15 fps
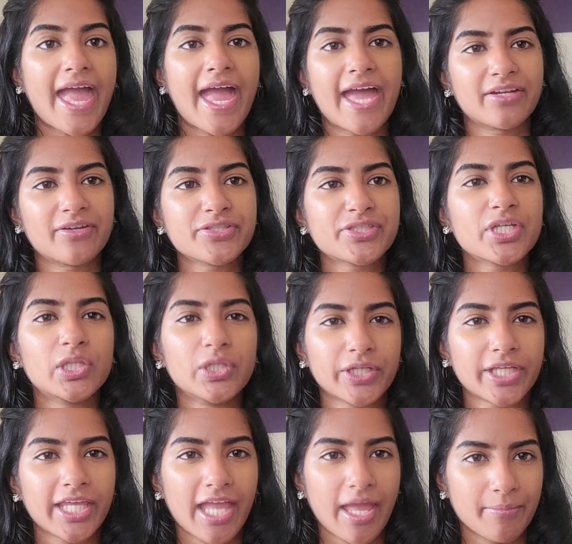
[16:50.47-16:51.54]
and also
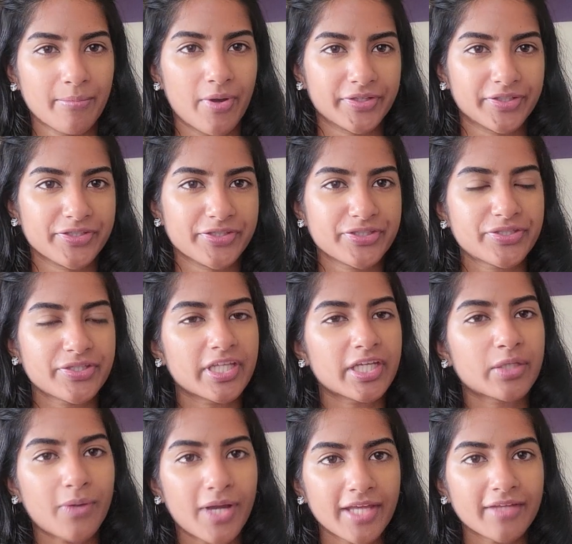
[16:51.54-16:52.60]
looking at models, so they're
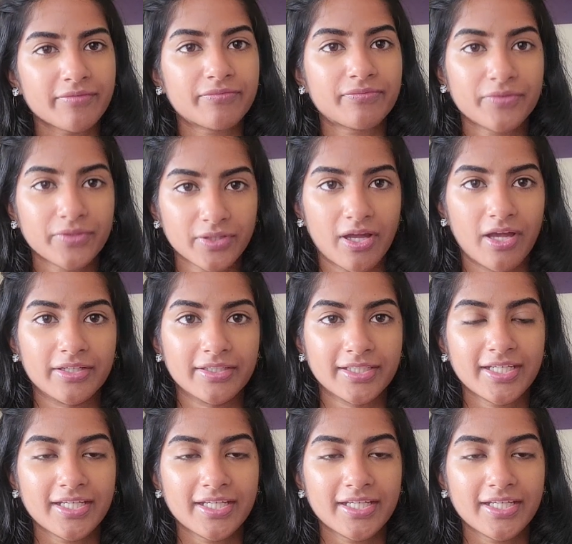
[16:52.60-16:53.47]
quite full on.